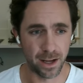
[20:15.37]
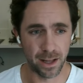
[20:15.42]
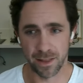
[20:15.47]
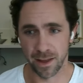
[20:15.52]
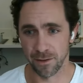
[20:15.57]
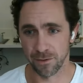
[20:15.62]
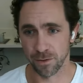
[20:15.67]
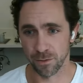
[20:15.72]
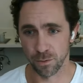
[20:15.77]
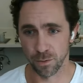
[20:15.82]

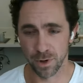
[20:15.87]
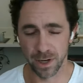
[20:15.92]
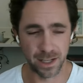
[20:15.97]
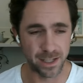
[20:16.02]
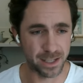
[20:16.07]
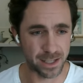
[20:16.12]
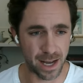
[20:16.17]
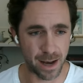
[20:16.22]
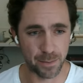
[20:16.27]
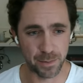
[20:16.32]
They've
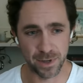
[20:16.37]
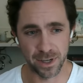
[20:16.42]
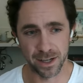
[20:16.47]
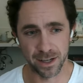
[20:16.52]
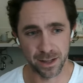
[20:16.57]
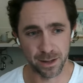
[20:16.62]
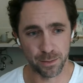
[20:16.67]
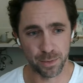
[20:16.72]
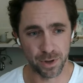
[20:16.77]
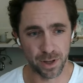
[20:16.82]
re-stepped
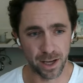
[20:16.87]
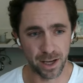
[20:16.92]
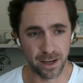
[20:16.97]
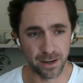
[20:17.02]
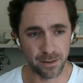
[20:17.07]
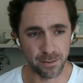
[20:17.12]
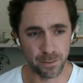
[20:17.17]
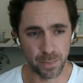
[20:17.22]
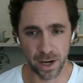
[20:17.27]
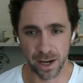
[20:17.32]
into the
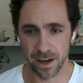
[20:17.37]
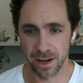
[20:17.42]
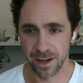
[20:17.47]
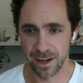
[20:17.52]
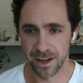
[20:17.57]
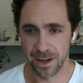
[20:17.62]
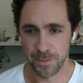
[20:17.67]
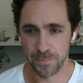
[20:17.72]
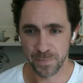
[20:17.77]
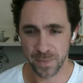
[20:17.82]
plate. But
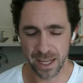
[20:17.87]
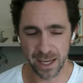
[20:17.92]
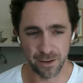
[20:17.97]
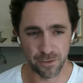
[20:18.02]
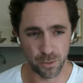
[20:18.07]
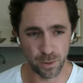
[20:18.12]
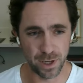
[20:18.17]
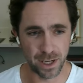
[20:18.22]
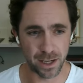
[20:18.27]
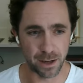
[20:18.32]

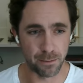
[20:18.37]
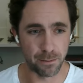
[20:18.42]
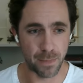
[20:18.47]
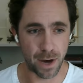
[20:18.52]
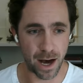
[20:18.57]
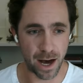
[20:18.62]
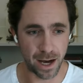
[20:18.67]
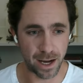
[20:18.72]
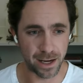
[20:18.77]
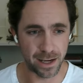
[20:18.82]
if we can
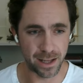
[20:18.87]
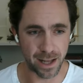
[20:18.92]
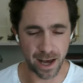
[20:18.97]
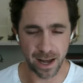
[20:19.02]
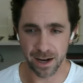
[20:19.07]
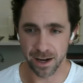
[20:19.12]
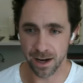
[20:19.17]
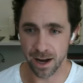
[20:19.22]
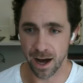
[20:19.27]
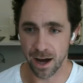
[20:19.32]
mine
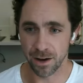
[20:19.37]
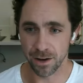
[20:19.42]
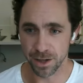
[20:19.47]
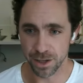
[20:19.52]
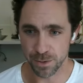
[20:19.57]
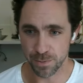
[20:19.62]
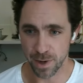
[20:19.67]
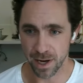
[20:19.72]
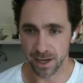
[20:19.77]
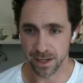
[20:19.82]
that
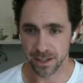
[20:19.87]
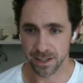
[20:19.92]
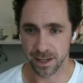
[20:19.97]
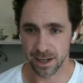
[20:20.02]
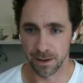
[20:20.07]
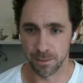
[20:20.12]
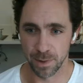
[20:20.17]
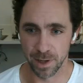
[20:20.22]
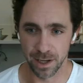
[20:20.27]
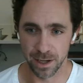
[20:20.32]
knowledge base
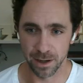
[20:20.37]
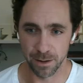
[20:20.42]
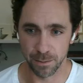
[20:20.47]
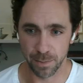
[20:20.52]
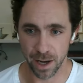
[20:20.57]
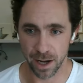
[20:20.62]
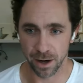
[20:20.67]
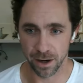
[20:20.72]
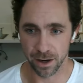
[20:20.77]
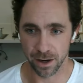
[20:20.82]
and be a
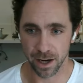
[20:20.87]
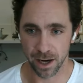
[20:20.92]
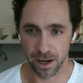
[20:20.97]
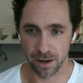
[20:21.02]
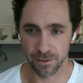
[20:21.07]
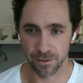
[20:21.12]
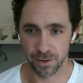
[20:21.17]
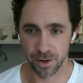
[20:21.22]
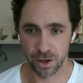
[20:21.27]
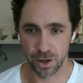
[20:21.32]
better kind
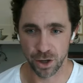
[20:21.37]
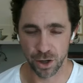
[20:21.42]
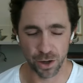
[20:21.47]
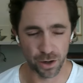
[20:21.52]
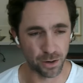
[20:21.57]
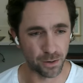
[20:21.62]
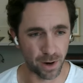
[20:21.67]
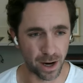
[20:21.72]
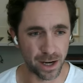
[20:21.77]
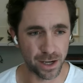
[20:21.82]
of
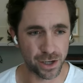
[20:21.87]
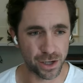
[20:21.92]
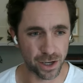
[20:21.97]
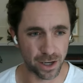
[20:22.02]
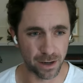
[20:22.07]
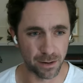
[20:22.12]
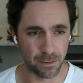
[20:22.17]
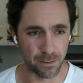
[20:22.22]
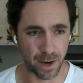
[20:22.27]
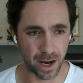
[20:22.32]

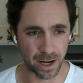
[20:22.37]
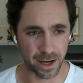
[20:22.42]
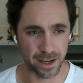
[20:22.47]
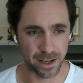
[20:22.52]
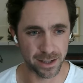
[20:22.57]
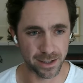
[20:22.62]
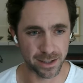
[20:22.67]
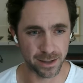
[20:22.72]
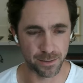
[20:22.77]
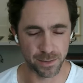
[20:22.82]
curation
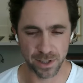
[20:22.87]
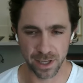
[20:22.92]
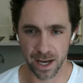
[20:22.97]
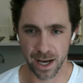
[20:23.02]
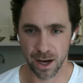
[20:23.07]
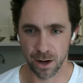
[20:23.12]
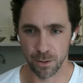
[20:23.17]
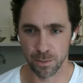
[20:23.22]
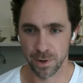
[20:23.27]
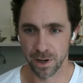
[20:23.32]
mechanism to
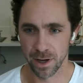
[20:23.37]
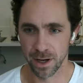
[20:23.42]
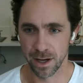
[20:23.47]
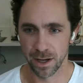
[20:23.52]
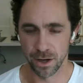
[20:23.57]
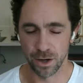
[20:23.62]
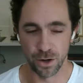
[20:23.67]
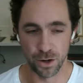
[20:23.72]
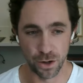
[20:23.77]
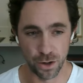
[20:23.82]
help
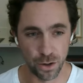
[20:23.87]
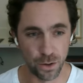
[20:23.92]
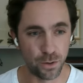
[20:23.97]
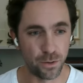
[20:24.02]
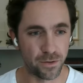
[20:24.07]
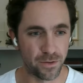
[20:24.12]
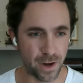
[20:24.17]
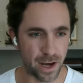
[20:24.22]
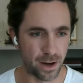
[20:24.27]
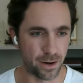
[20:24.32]

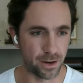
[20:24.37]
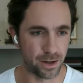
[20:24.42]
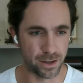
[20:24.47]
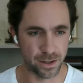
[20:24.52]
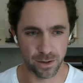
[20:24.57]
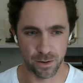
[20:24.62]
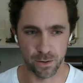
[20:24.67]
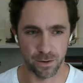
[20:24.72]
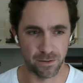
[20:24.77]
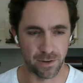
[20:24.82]
new
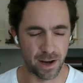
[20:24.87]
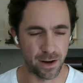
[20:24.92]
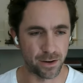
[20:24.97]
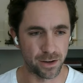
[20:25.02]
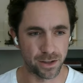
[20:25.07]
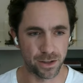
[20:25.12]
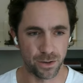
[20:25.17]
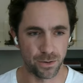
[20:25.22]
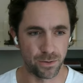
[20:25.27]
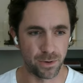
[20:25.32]
founders or
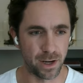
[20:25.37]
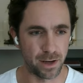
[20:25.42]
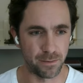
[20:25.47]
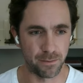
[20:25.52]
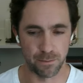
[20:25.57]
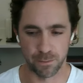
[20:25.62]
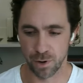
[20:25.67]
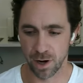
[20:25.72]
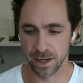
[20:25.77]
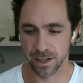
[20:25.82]
founders who
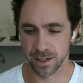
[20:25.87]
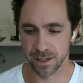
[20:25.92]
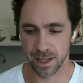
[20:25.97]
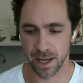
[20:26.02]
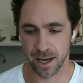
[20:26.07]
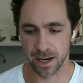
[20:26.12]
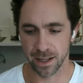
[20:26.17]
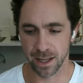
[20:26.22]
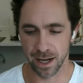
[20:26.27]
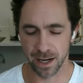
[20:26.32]
embrace
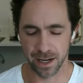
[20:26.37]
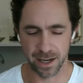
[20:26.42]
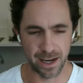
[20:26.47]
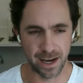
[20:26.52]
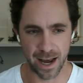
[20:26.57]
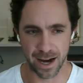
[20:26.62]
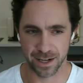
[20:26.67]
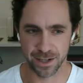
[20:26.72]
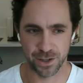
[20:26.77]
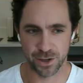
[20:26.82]
that
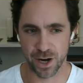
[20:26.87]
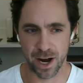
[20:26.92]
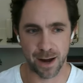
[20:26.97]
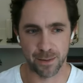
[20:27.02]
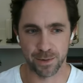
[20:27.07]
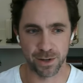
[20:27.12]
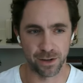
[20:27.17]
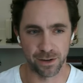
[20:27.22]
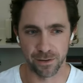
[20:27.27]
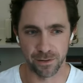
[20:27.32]
next
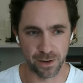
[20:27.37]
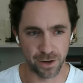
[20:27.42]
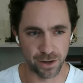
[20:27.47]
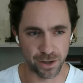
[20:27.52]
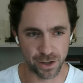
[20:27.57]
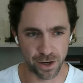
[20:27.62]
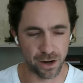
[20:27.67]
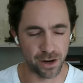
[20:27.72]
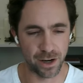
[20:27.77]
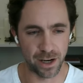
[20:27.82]
chapter of their
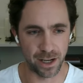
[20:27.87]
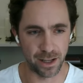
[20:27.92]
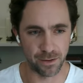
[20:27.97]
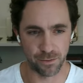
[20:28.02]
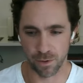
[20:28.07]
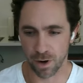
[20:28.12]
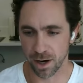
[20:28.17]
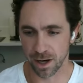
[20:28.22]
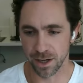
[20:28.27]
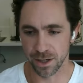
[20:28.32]
journey
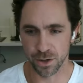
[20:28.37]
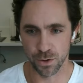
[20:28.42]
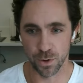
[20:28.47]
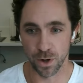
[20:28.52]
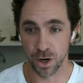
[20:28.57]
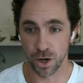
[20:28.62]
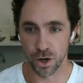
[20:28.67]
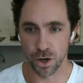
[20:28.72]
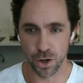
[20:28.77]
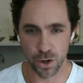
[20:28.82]
run
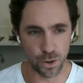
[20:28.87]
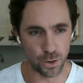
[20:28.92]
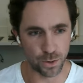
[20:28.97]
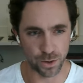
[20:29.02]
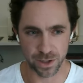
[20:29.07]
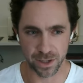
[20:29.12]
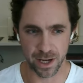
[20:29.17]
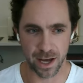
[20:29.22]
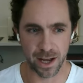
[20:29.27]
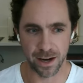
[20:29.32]
into a
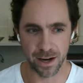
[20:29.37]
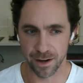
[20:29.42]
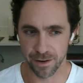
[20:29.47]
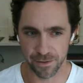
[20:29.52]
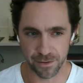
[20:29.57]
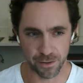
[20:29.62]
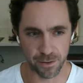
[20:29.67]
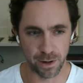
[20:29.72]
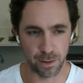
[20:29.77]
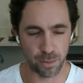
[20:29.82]
new set
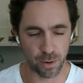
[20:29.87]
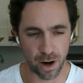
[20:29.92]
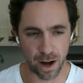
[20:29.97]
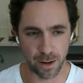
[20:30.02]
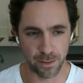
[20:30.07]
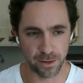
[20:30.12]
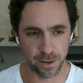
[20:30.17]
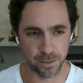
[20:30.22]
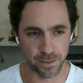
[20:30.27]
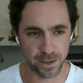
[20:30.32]
of three
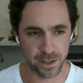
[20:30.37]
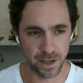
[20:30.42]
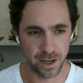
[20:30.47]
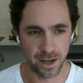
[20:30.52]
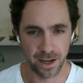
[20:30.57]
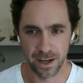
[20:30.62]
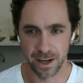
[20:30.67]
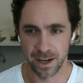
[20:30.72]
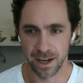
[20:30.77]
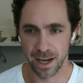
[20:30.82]
problems,
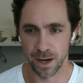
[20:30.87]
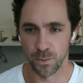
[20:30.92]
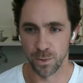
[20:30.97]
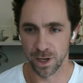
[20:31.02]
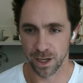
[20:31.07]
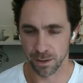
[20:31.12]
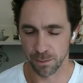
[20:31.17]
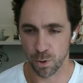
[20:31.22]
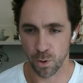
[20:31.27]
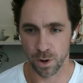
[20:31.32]
and
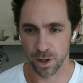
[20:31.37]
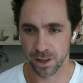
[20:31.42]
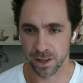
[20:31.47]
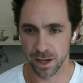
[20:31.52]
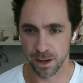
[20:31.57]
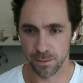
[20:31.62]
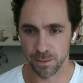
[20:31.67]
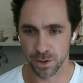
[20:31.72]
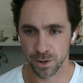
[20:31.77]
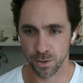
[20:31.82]
we can point
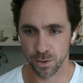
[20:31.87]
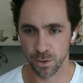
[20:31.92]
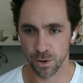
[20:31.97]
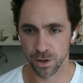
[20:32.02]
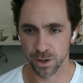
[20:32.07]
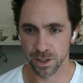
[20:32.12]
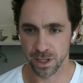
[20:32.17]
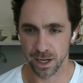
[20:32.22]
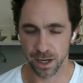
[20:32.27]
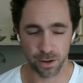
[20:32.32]
them
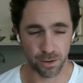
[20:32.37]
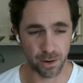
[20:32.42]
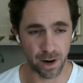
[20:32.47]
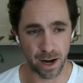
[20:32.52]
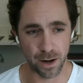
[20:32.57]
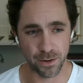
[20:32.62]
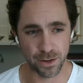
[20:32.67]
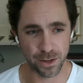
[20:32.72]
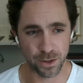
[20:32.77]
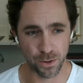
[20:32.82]
towards a
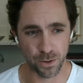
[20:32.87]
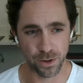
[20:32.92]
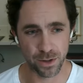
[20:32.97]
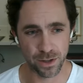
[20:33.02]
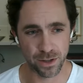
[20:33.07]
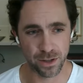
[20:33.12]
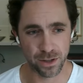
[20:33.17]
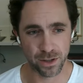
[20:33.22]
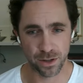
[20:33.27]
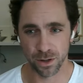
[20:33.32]

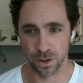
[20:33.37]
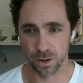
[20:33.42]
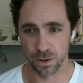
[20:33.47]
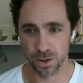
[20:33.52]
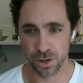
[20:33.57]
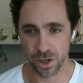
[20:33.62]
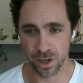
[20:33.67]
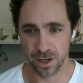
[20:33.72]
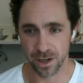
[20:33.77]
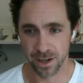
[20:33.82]
crowdsourced
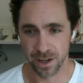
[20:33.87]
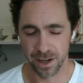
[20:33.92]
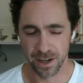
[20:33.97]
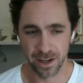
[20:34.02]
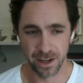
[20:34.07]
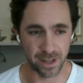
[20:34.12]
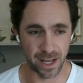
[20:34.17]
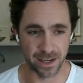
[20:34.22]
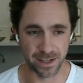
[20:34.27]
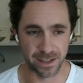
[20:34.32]
solution,
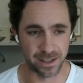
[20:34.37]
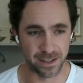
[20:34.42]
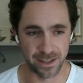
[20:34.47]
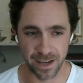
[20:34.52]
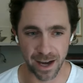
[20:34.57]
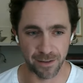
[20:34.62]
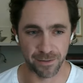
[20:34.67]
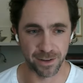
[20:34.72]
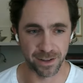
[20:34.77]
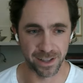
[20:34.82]
that's
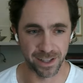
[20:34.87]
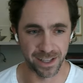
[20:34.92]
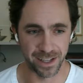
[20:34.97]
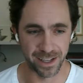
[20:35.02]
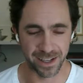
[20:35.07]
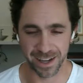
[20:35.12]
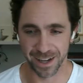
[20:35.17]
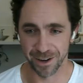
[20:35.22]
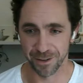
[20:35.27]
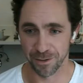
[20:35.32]
definitely
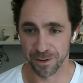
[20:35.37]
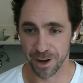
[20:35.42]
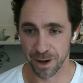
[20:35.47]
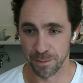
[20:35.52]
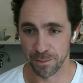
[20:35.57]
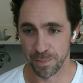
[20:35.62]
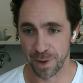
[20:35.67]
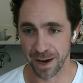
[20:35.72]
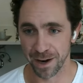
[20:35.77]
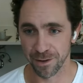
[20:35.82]
kind of a
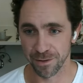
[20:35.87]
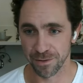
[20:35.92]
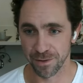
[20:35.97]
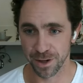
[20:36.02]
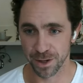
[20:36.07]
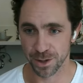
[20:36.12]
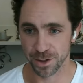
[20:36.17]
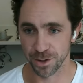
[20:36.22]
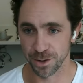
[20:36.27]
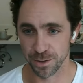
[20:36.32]

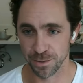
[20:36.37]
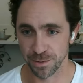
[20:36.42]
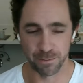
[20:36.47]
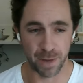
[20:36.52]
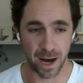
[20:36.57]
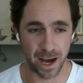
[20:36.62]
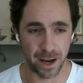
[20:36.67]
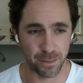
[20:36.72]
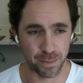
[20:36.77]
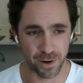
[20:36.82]
beneficial
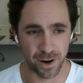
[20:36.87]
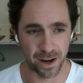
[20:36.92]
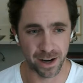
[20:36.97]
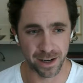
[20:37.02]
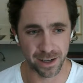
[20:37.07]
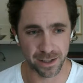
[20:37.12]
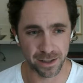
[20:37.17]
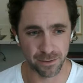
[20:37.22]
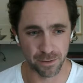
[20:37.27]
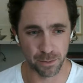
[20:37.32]

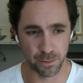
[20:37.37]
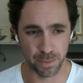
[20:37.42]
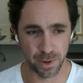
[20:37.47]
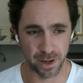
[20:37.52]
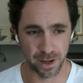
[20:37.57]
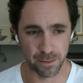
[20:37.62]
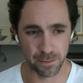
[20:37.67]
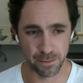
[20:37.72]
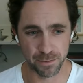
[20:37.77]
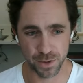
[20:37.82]
byproduct of a
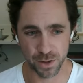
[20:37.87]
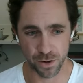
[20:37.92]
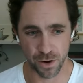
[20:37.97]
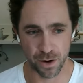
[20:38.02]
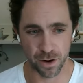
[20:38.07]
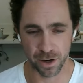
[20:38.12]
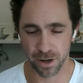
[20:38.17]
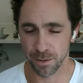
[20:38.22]
big, strong